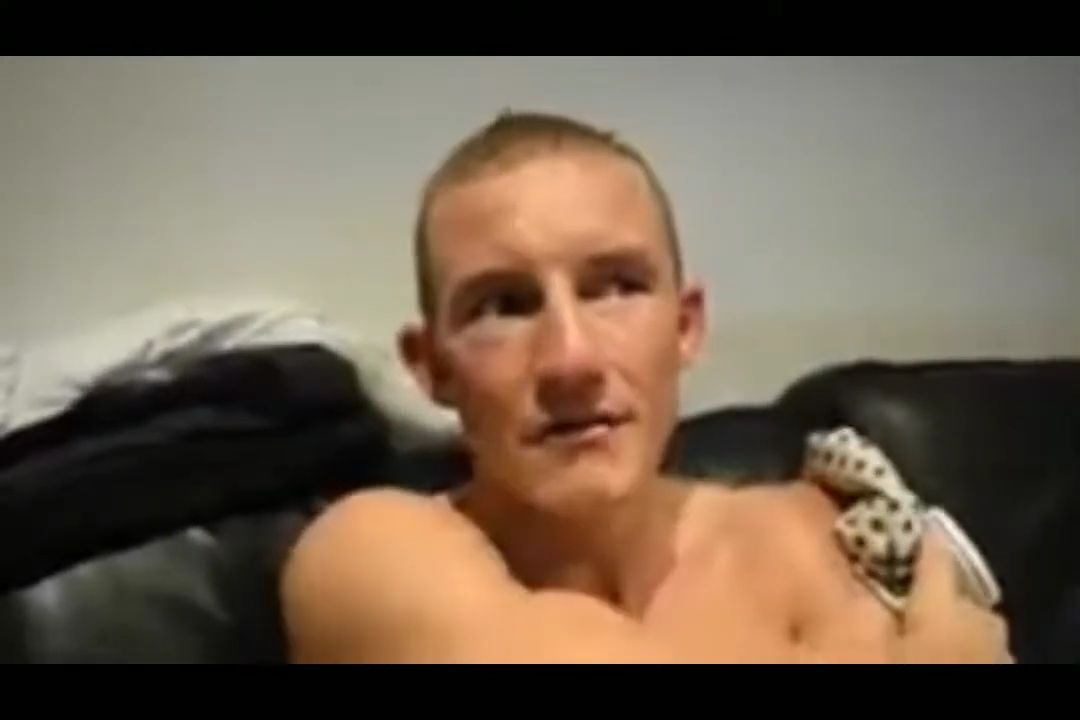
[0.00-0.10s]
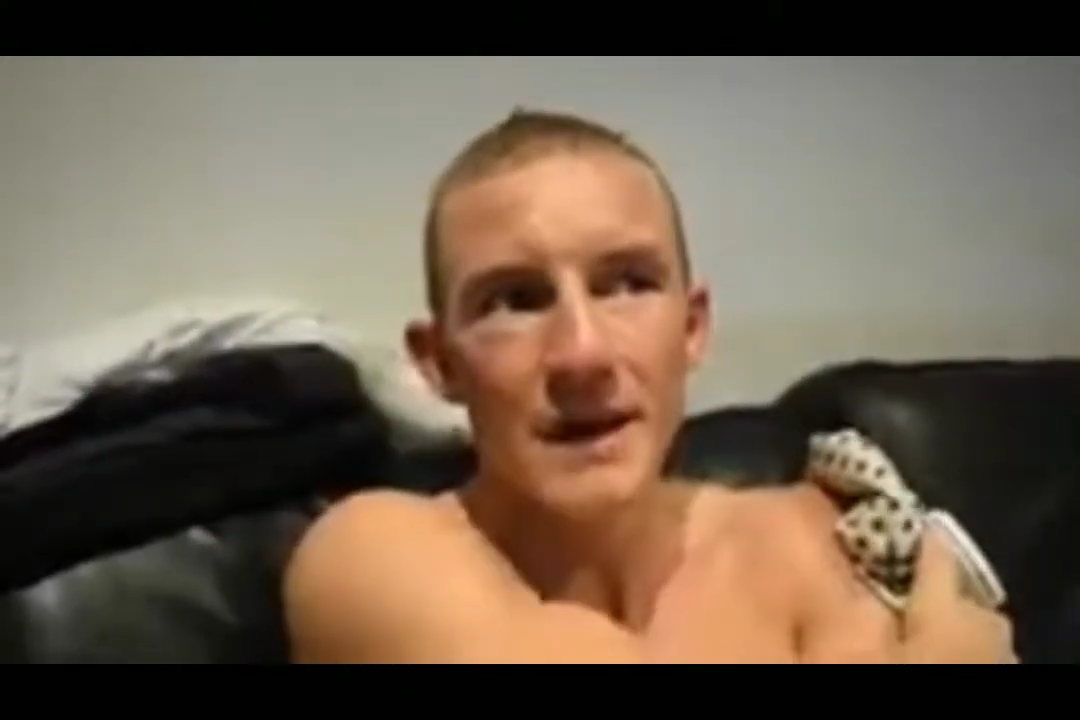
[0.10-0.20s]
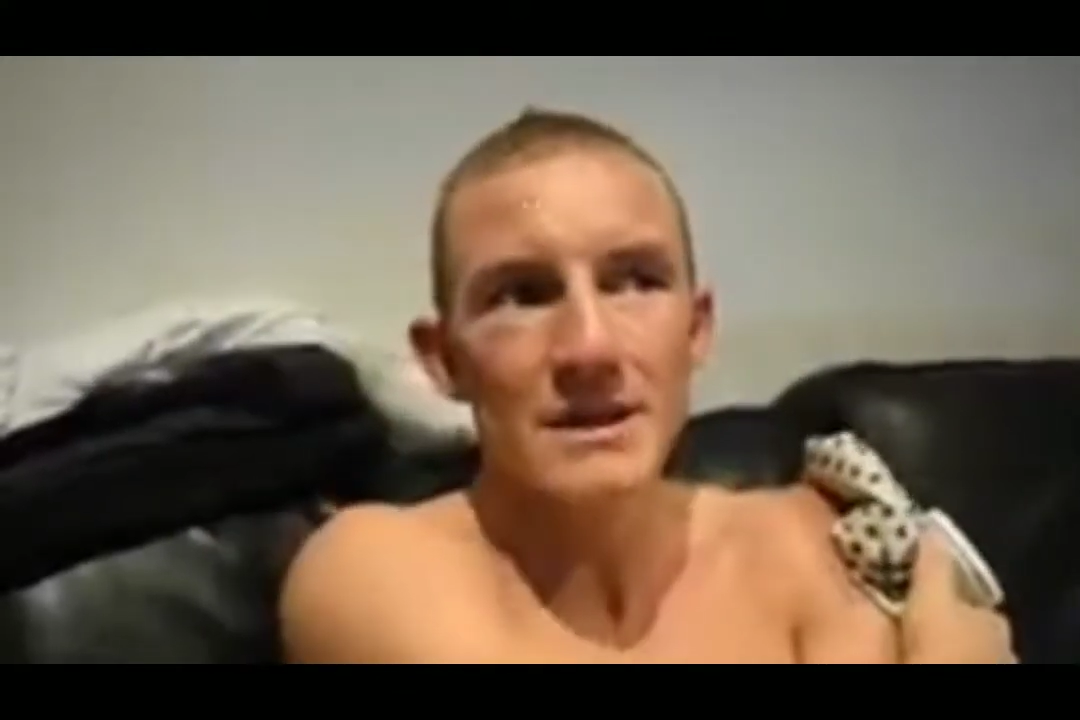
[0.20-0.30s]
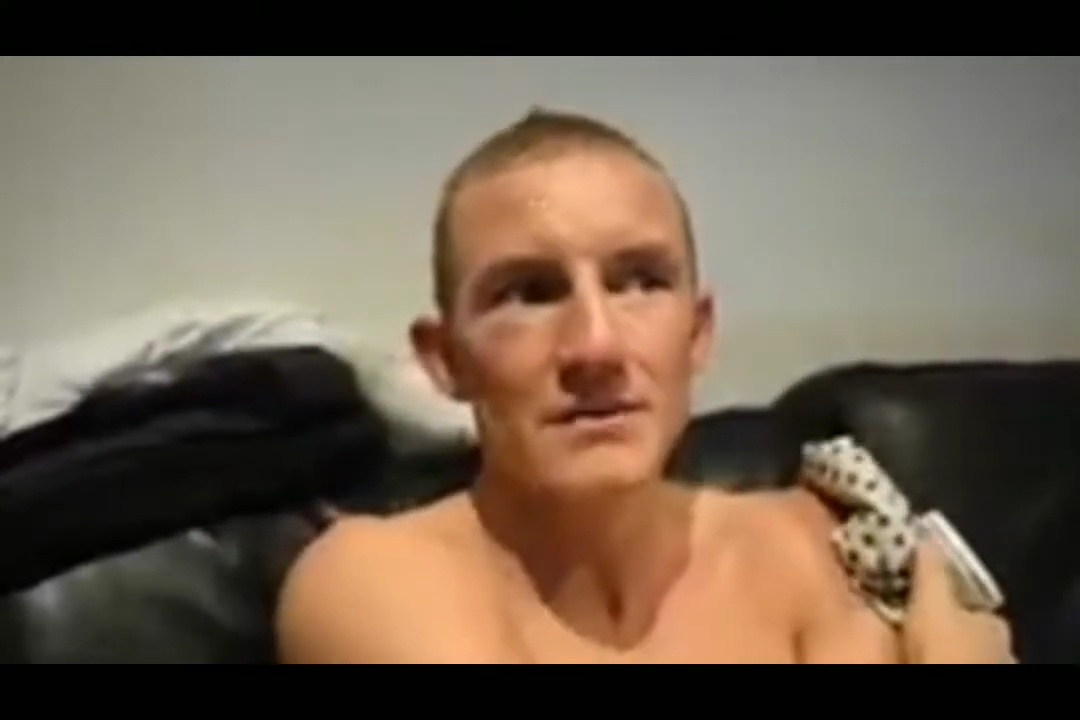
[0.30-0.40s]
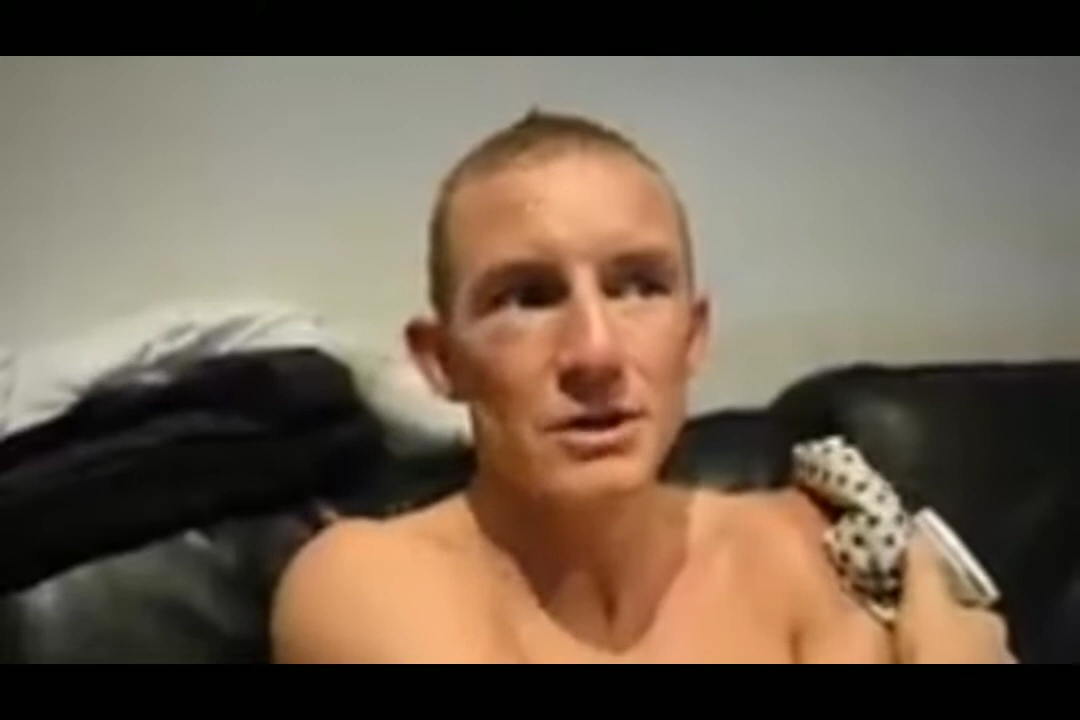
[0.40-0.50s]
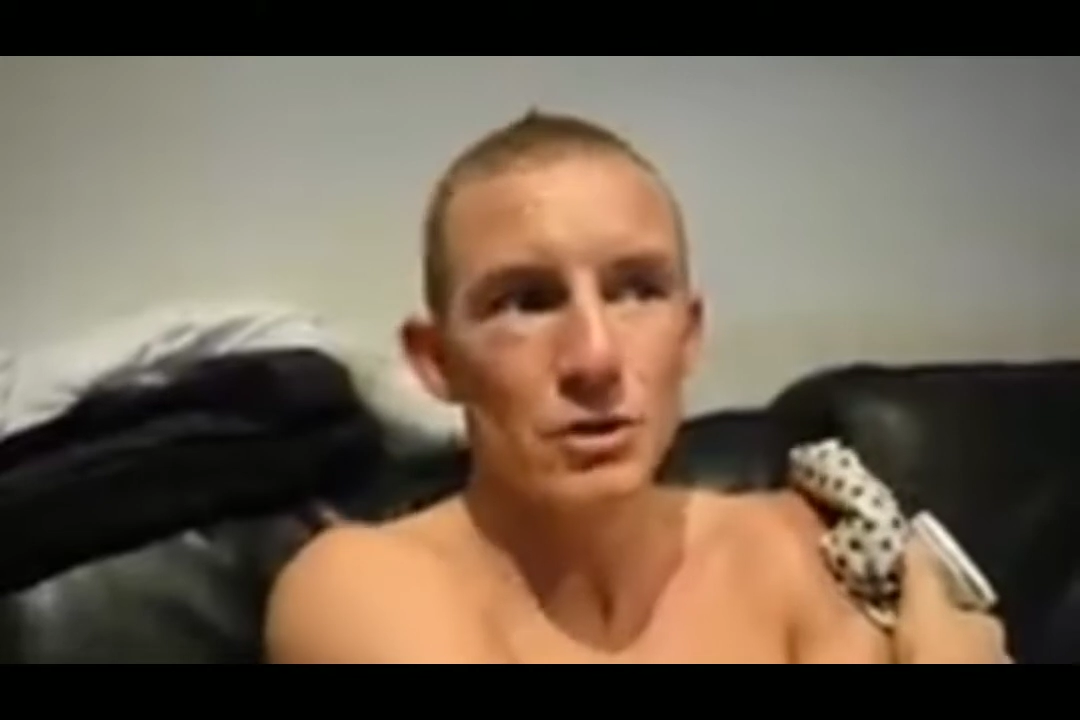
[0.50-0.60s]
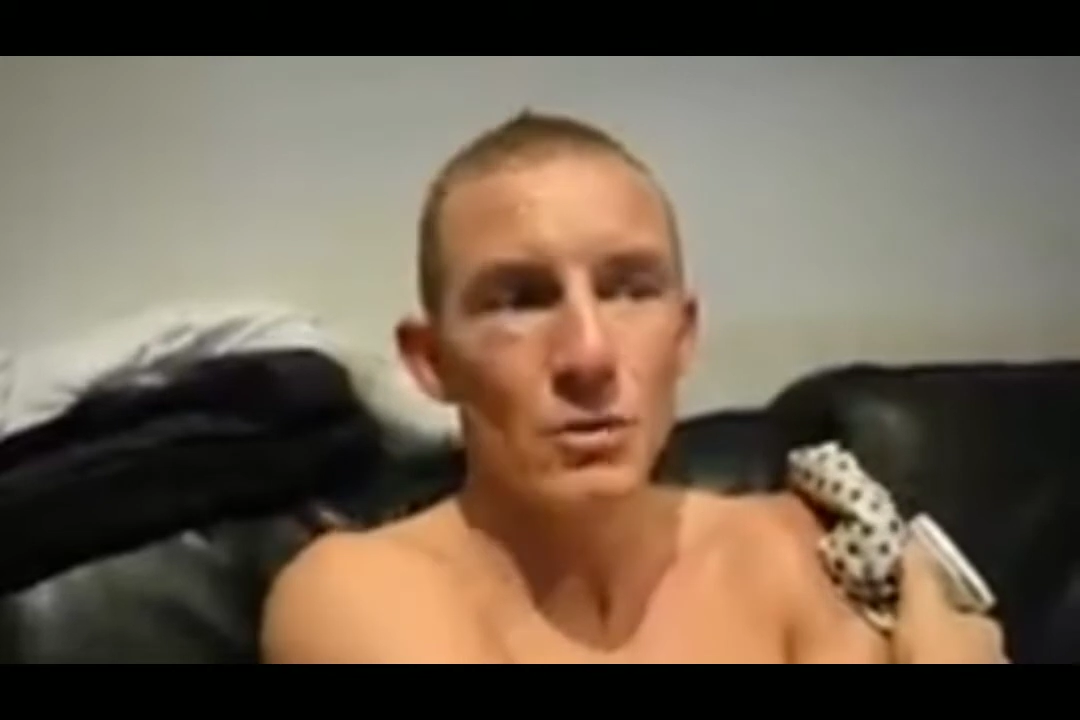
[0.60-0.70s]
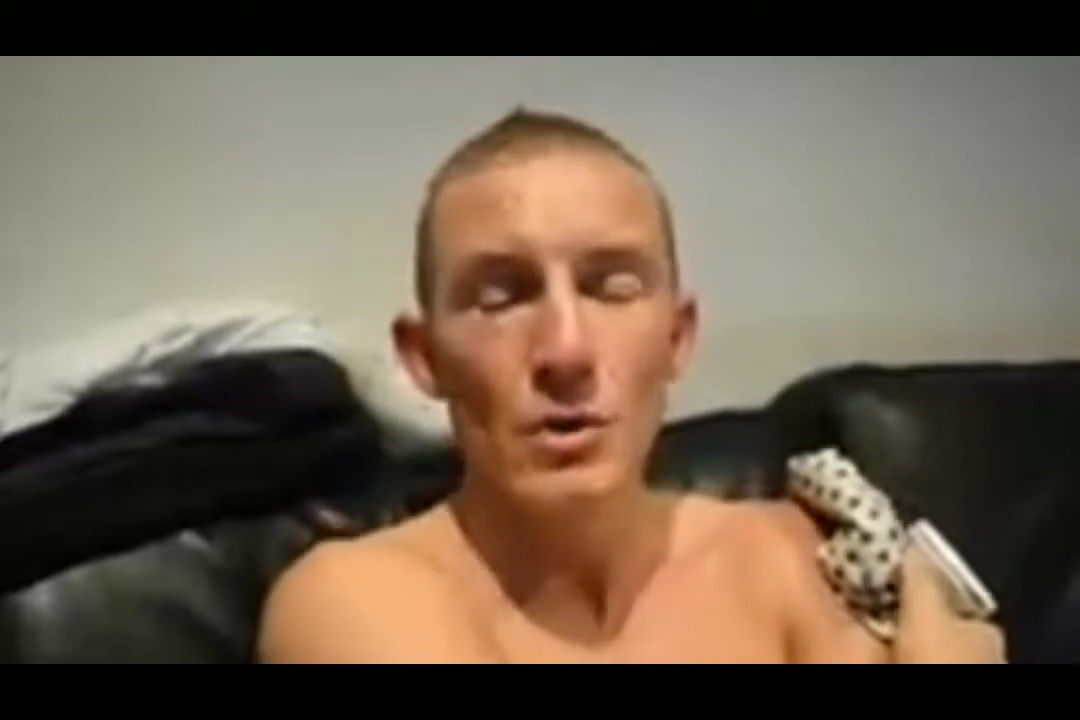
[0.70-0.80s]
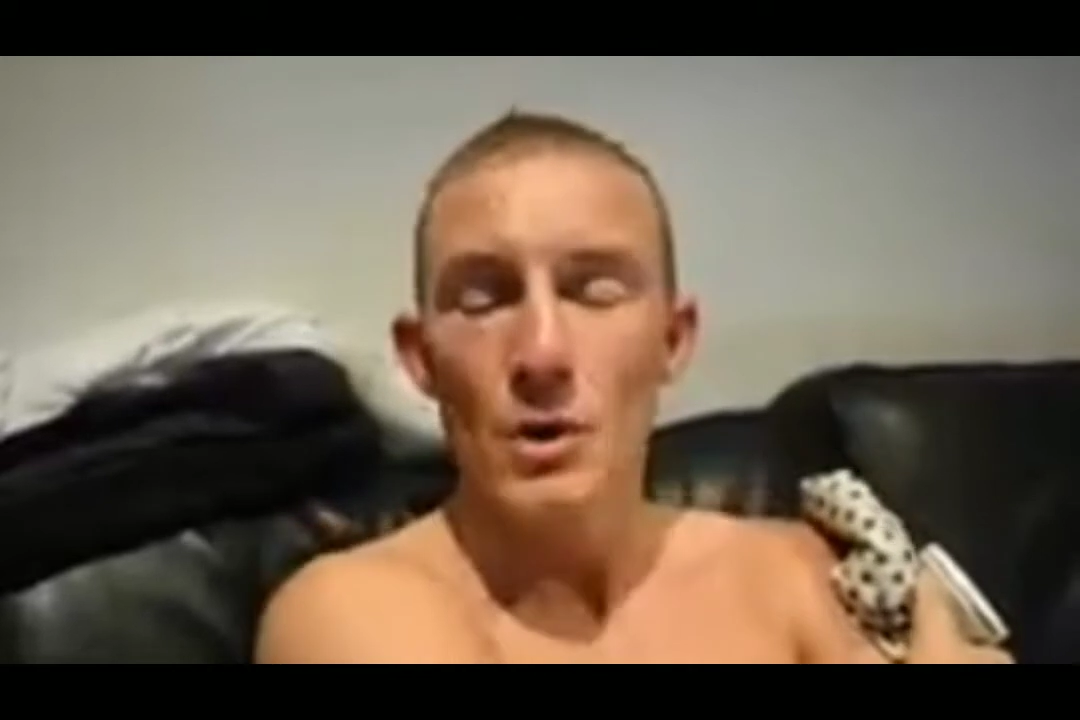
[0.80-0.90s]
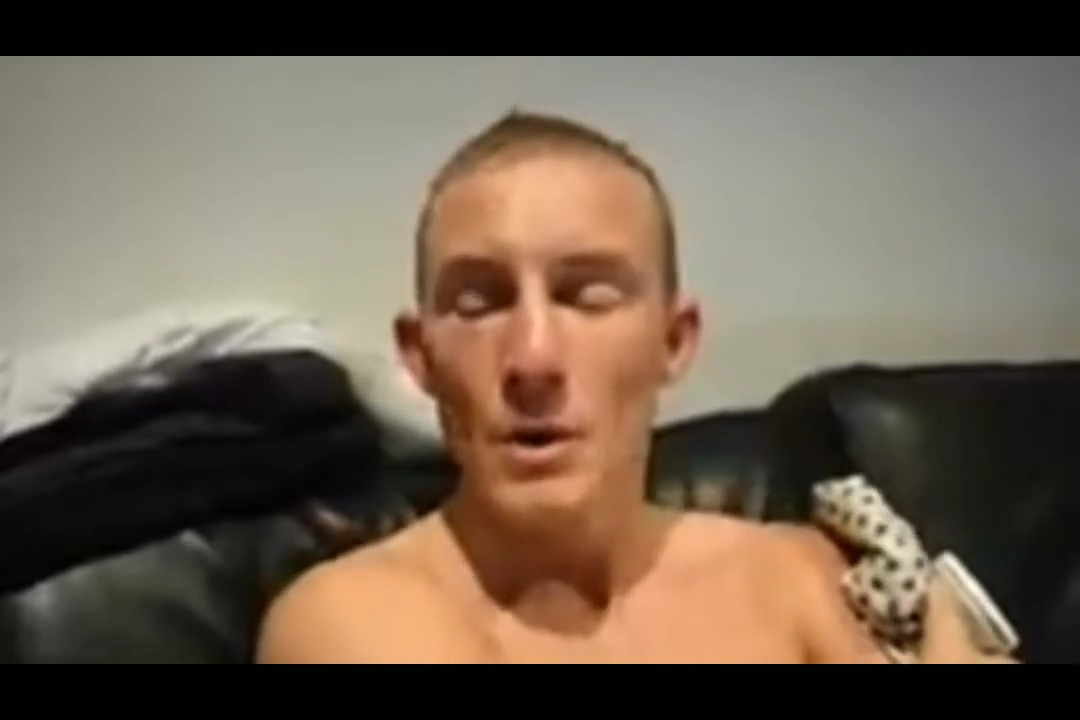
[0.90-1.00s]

effects of it. So,